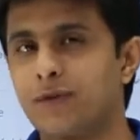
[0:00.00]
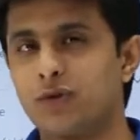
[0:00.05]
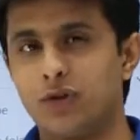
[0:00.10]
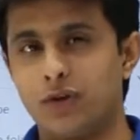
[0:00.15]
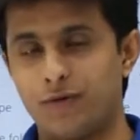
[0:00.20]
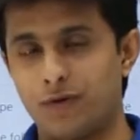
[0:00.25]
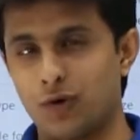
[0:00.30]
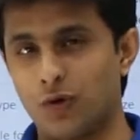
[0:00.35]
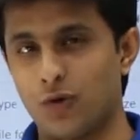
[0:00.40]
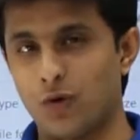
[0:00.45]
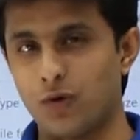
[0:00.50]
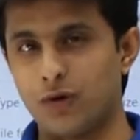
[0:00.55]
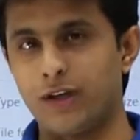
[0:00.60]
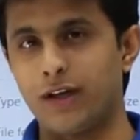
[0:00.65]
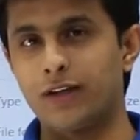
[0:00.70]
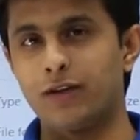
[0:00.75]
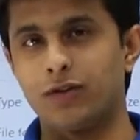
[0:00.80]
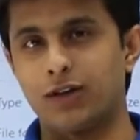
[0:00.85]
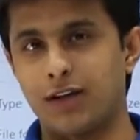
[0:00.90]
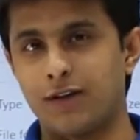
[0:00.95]
So if you go
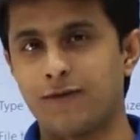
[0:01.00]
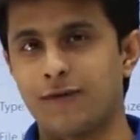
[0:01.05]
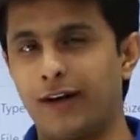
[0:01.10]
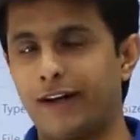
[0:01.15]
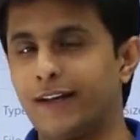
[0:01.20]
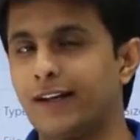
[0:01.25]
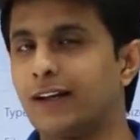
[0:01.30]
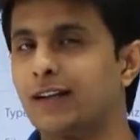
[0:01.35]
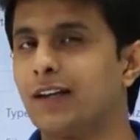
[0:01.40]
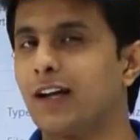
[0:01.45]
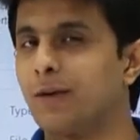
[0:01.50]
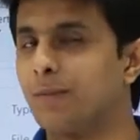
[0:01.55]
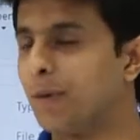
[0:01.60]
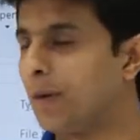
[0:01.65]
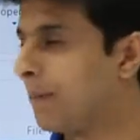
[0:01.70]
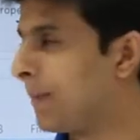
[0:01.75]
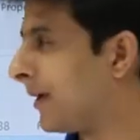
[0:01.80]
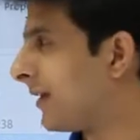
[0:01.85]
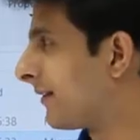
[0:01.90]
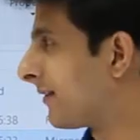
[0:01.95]
there you can find that that
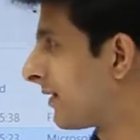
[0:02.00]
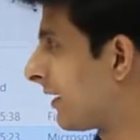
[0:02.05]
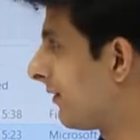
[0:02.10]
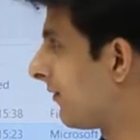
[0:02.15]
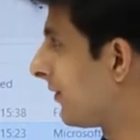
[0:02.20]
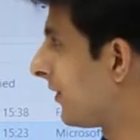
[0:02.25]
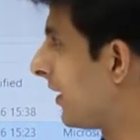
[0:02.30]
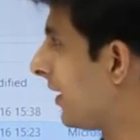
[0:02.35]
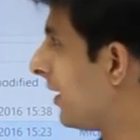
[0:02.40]
PPT itself.